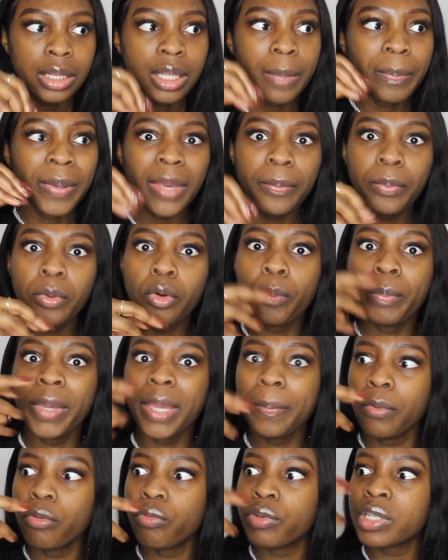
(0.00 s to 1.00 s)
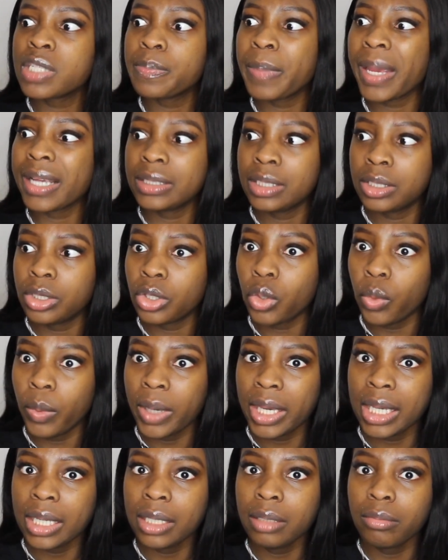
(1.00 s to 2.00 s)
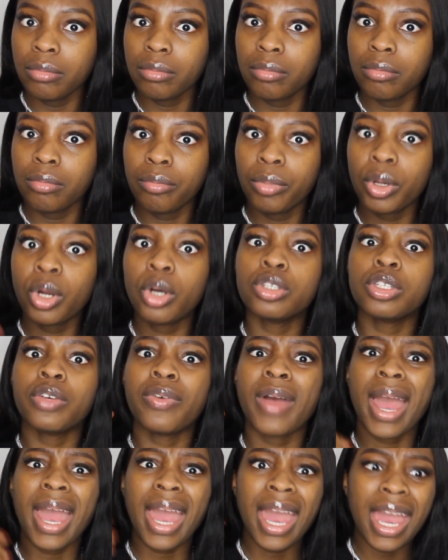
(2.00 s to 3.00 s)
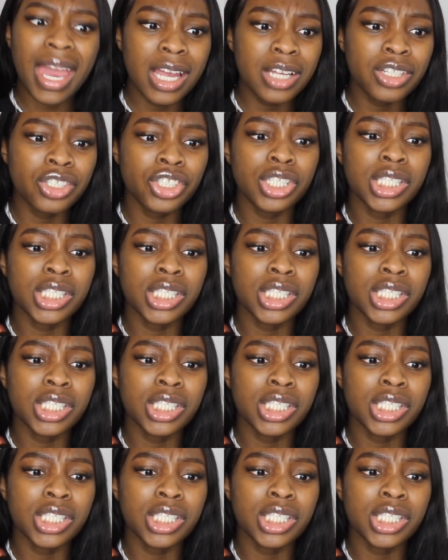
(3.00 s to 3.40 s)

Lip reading: The people respected the Queen because of her age.